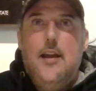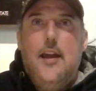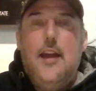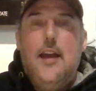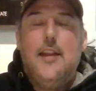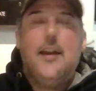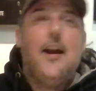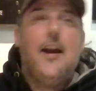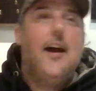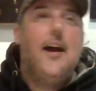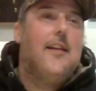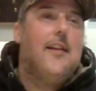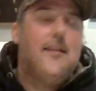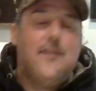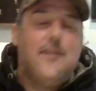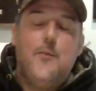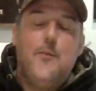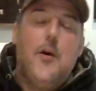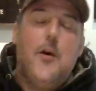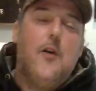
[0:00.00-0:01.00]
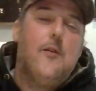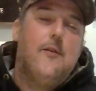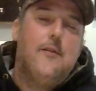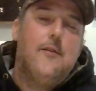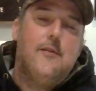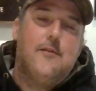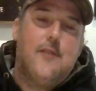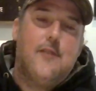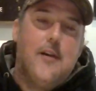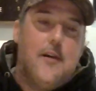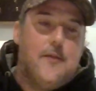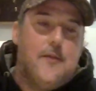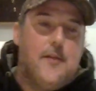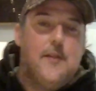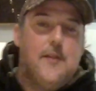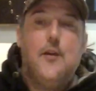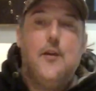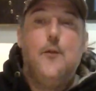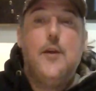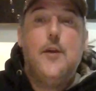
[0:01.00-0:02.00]
And the guy lets the boat drift
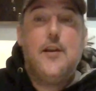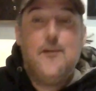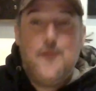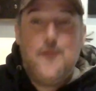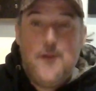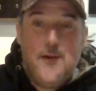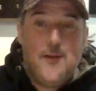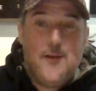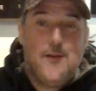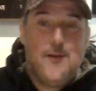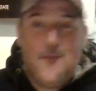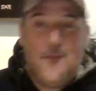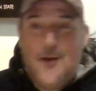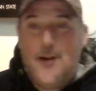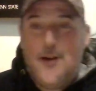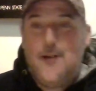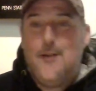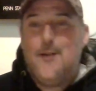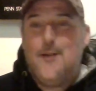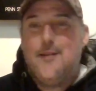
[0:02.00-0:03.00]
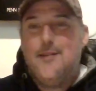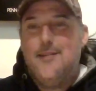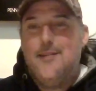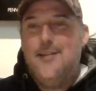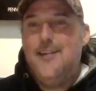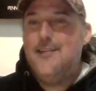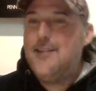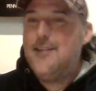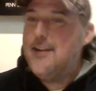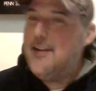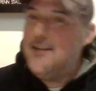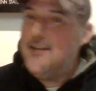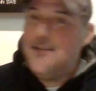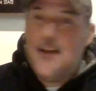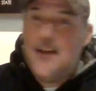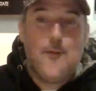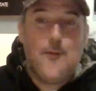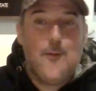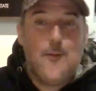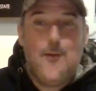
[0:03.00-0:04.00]
so we could feel the swells. He's like, is
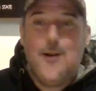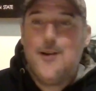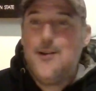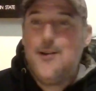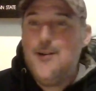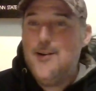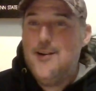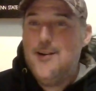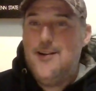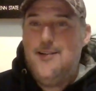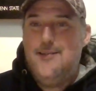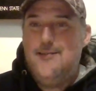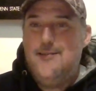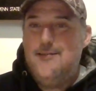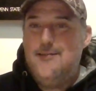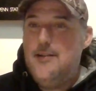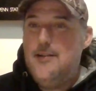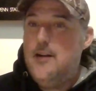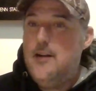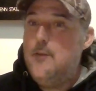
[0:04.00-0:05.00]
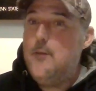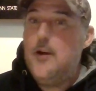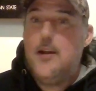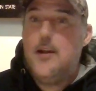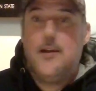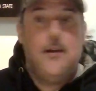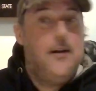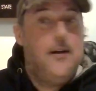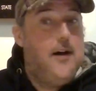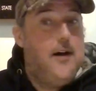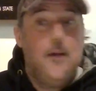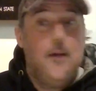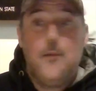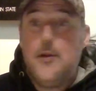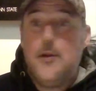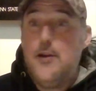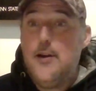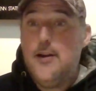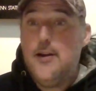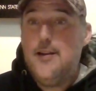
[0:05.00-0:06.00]
everyone good? I'm like, I'm
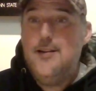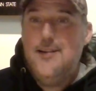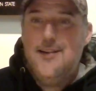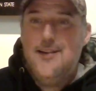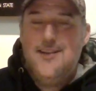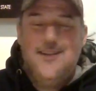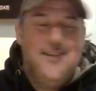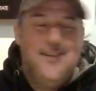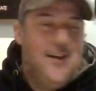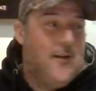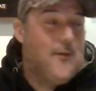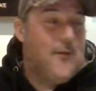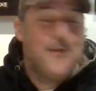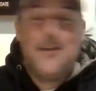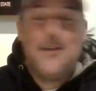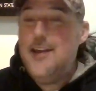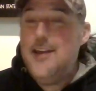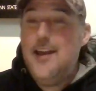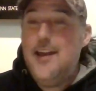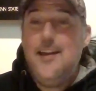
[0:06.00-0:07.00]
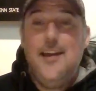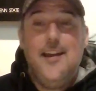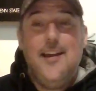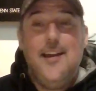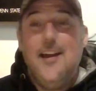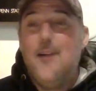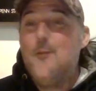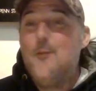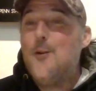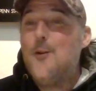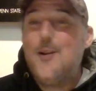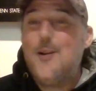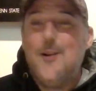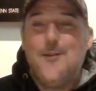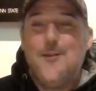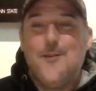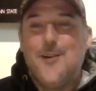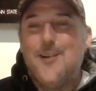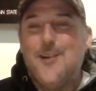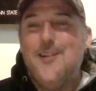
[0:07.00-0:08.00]
good. Everyone's like, yeah,
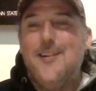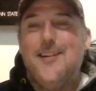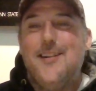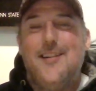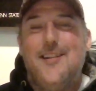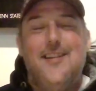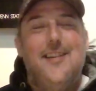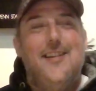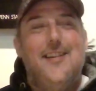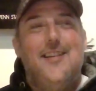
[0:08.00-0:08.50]
we're good.